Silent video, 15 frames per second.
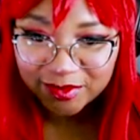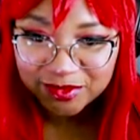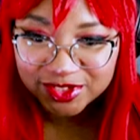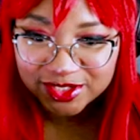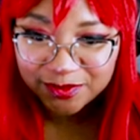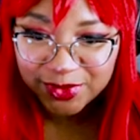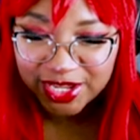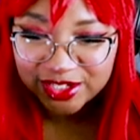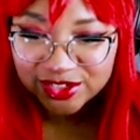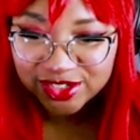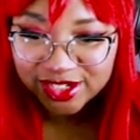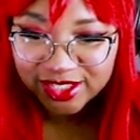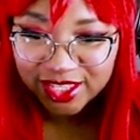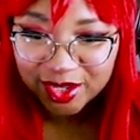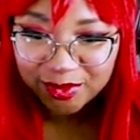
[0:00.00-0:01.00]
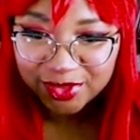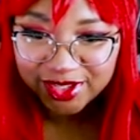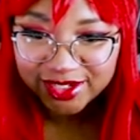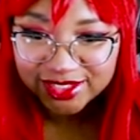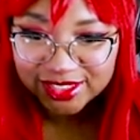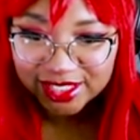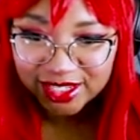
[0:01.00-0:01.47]
I'm just imagining that
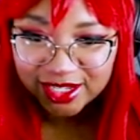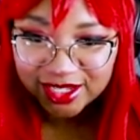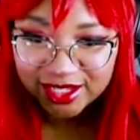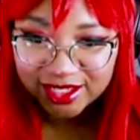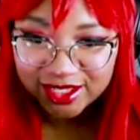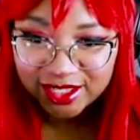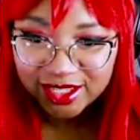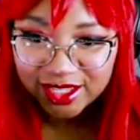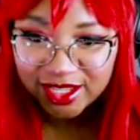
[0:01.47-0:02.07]
place like